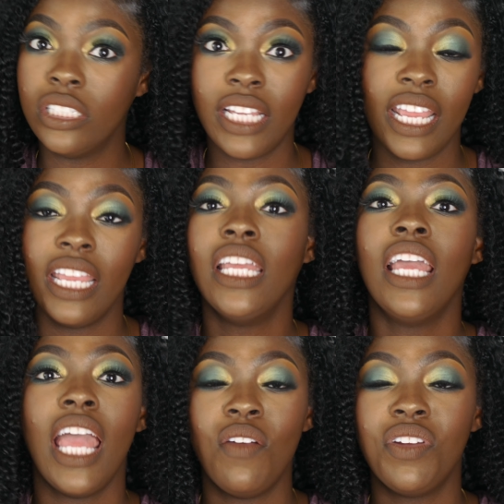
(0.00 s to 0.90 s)
day,
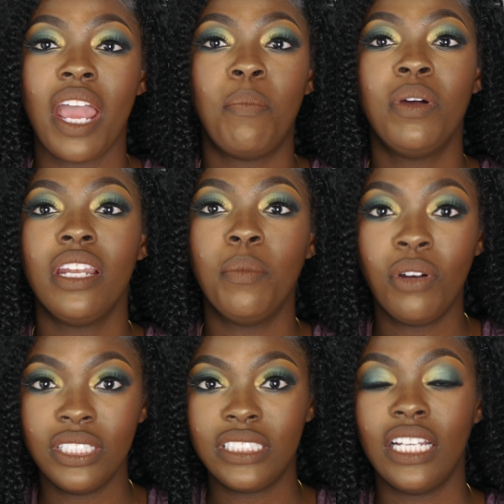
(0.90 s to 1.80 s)
every day. I put it in a
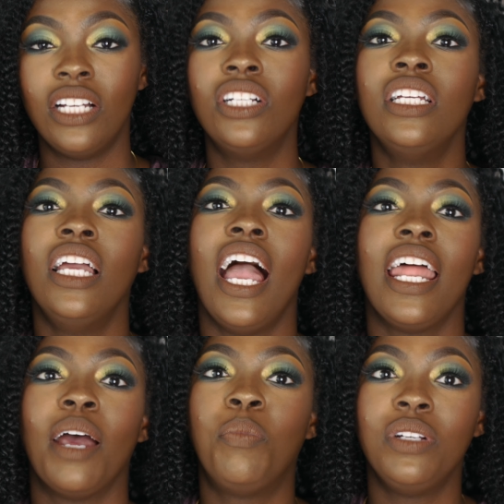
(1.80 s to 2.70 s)
ponytail
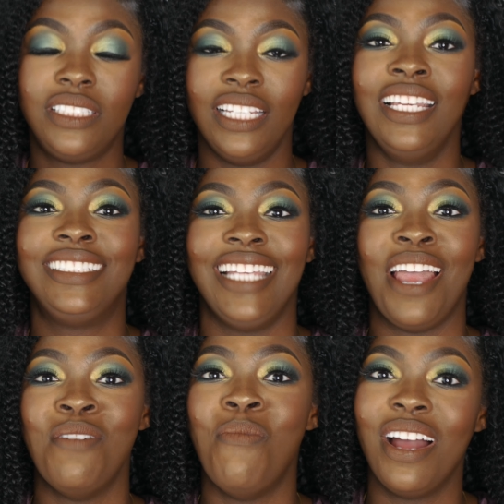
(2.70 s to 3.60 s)
and I put the
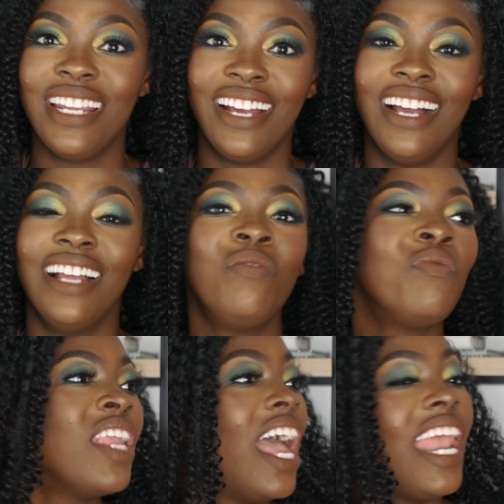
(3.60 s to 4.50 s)
satin bonnet on,
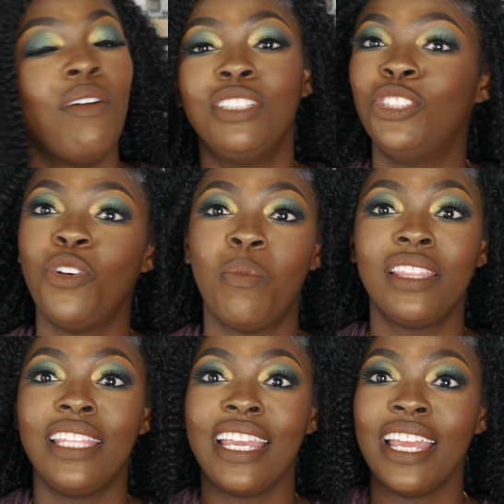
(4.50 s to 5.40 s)
and I was just doing my
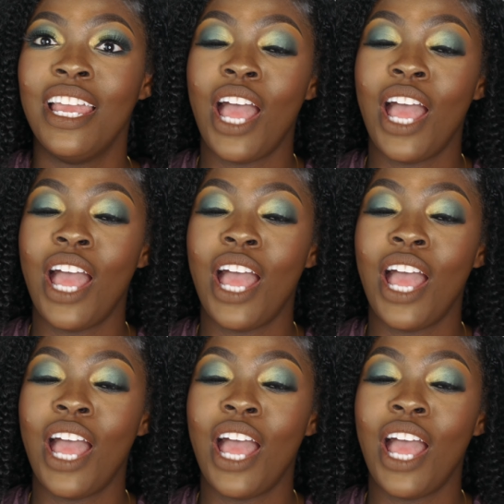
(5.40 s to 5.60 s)
thing.